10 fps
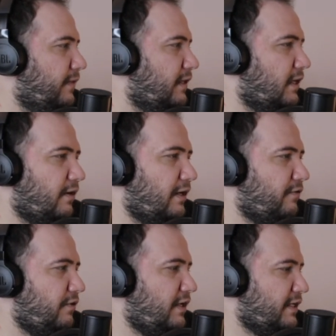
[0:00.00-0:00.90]
How have
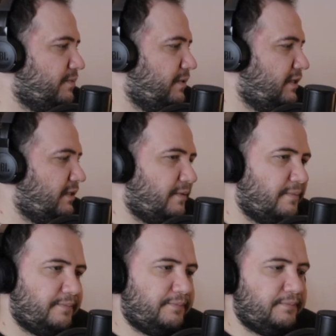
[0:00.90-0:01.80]
you guys been?
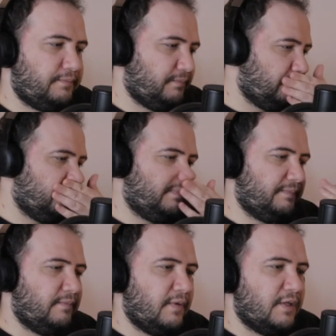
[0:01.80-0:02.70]

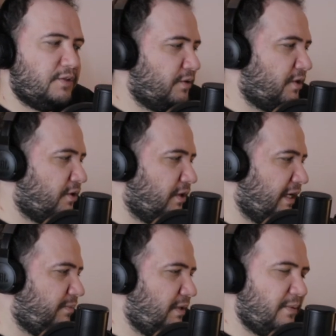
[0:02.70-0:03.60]
So there are
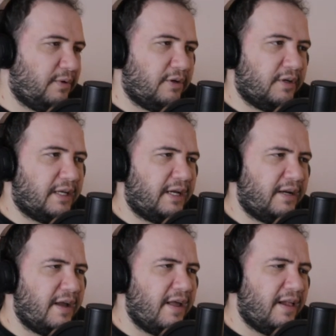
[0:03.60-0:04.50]
8 people online.
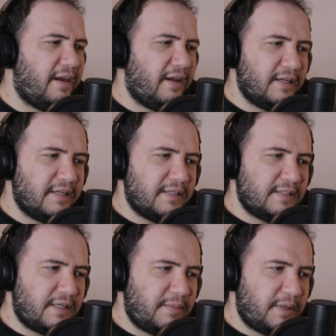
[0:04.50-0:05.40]

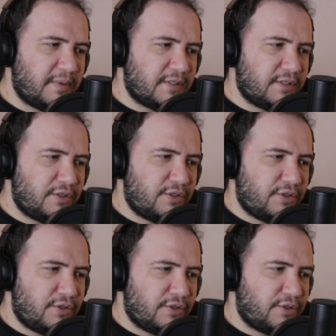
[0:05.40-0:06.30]
Send me a
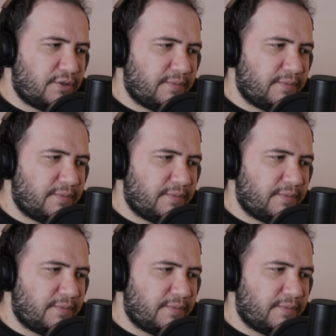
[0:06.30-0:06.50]
message.